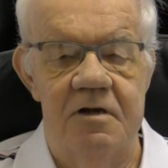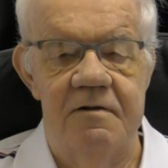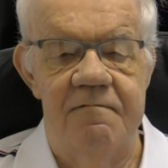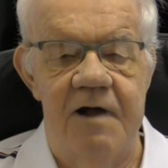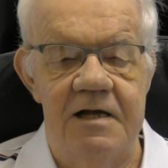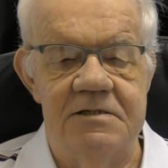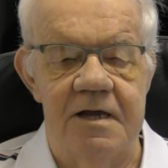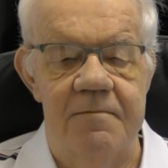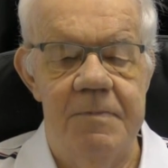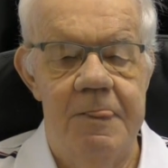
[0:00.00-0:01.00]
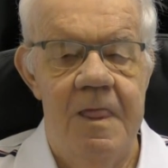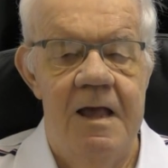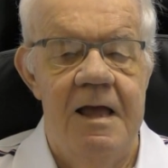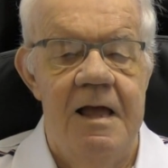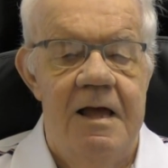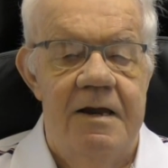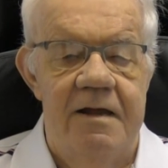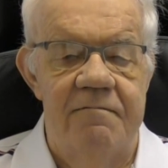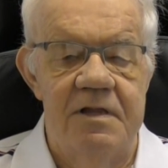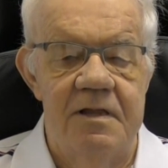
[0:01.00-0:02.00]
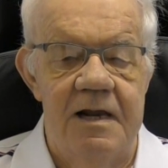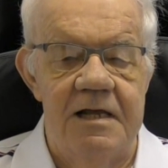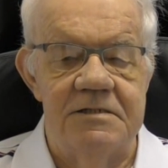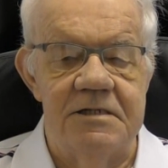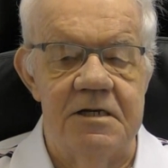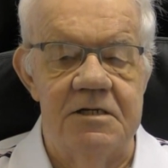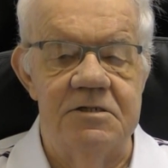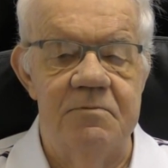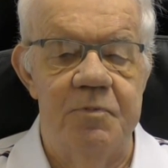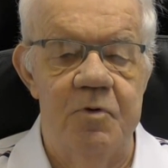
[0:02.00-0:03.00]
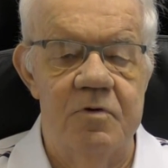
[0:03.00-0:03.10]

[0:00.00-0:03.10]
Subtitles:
financial advisor. Nevertheless,